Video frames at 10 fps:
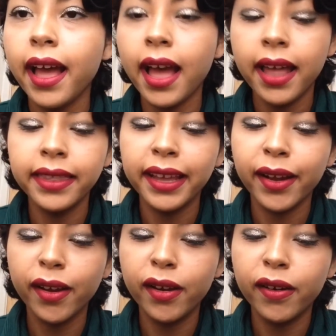And the
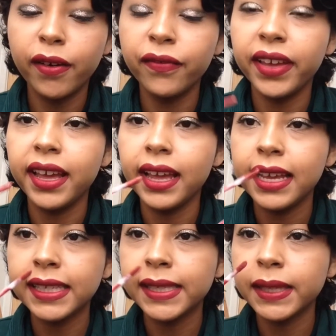color of it,
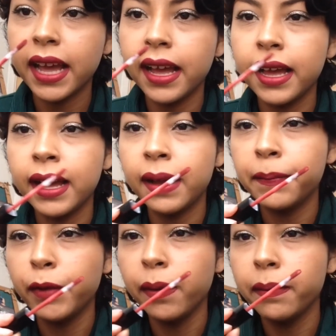it's
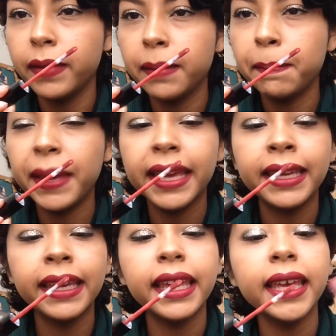
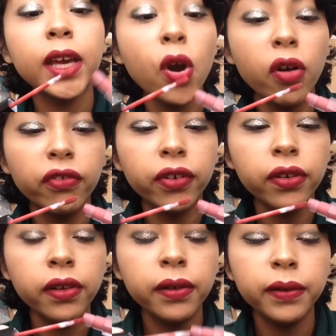pinky
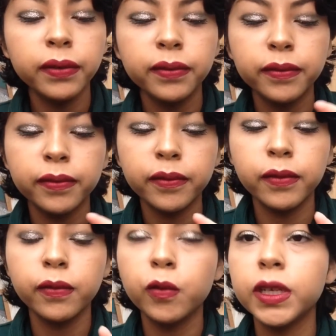coral,
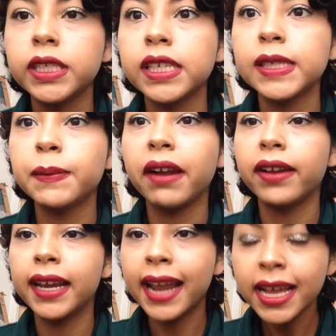which is
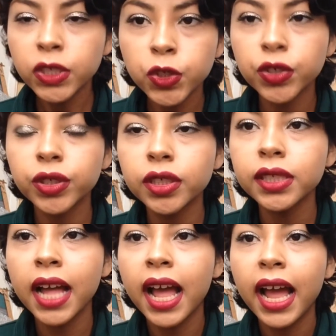very natural.
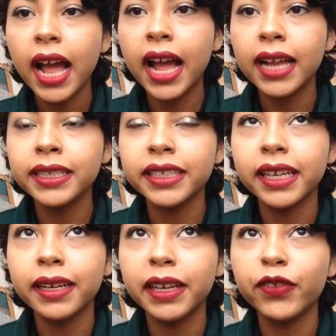And
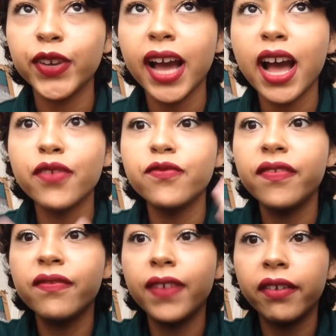if you have
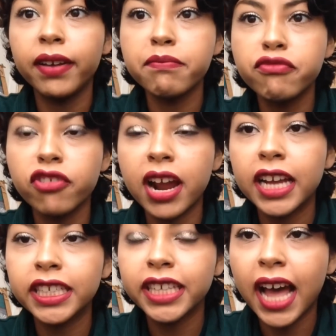very
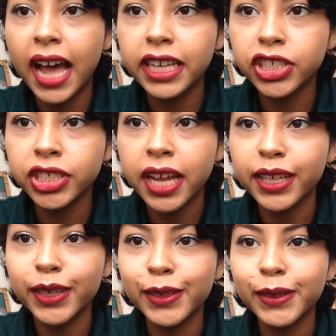bright
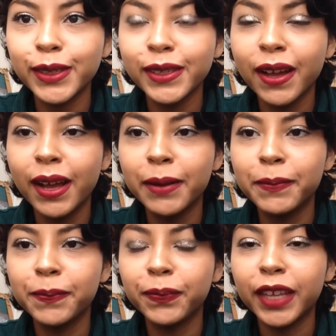eyeshadows,
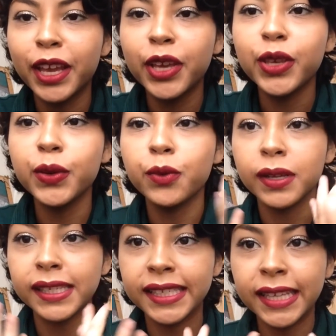you
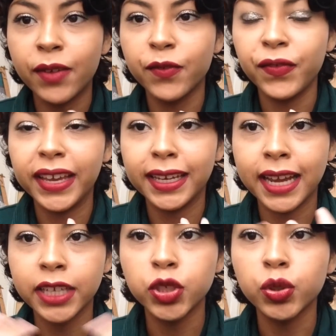want something
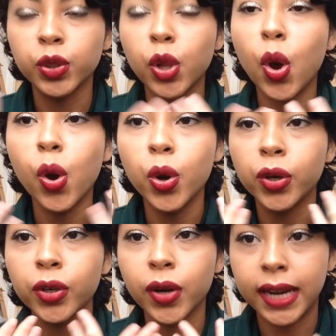natural
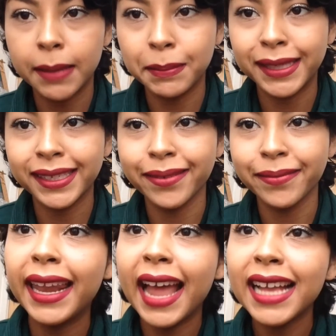on your lips.
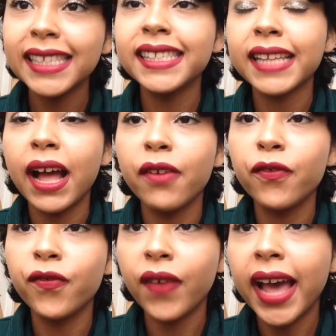last,
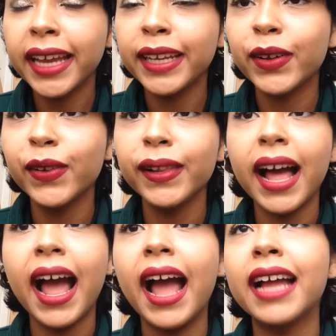final,
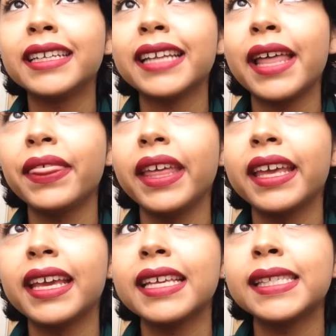and I
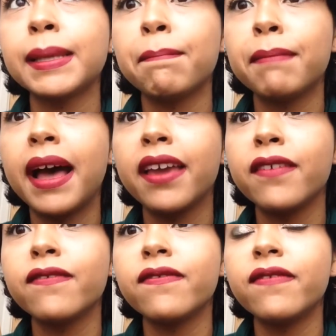think is
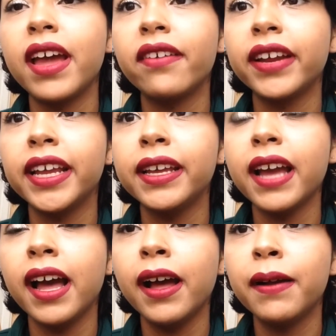my very
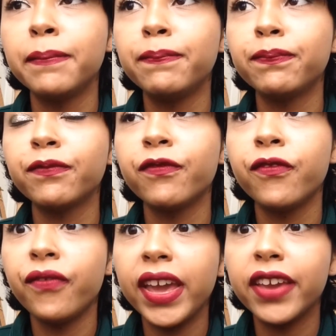
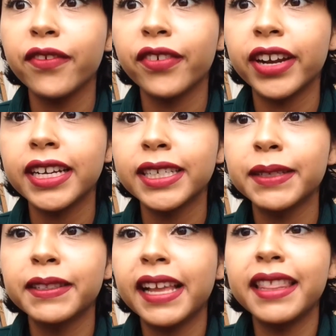favorite,
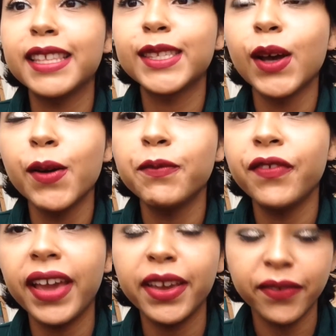like the top
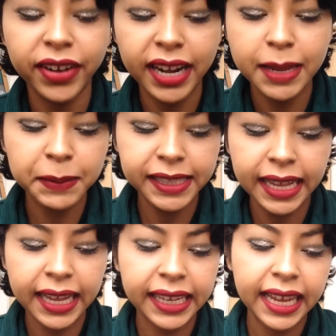favorite
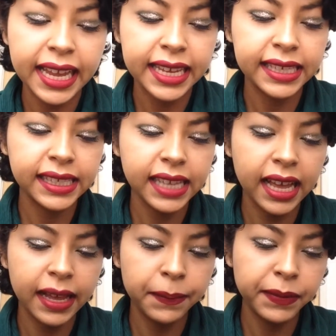lipstick, is
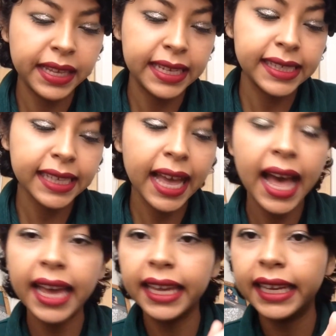this
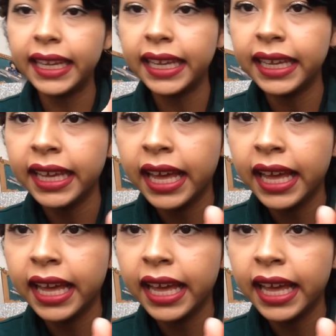Kylie